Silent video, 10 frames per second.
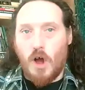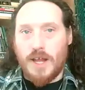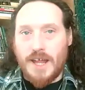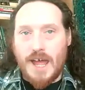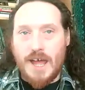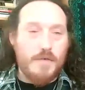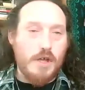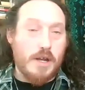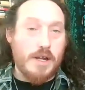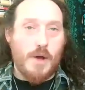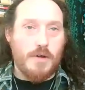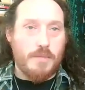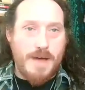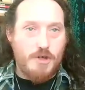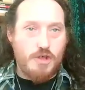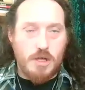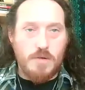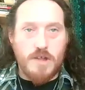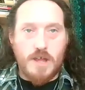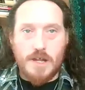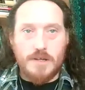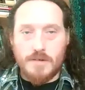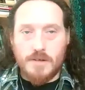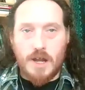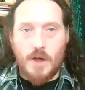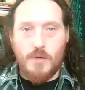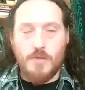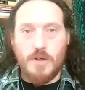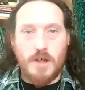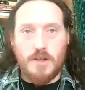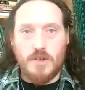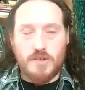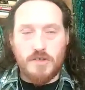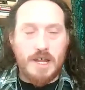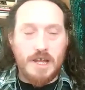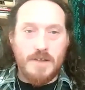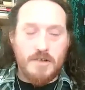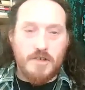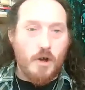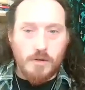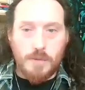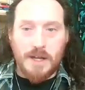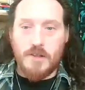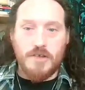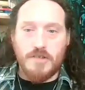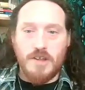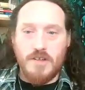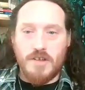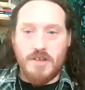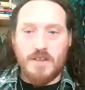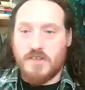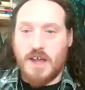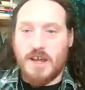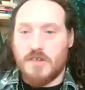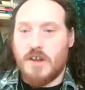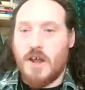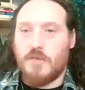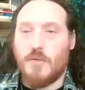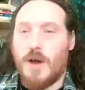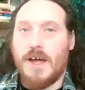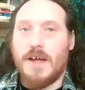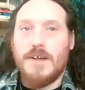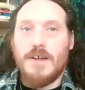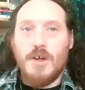I get if you're going to go on a mass shooting, you know, and you see these horrible instances in the States and elsewhere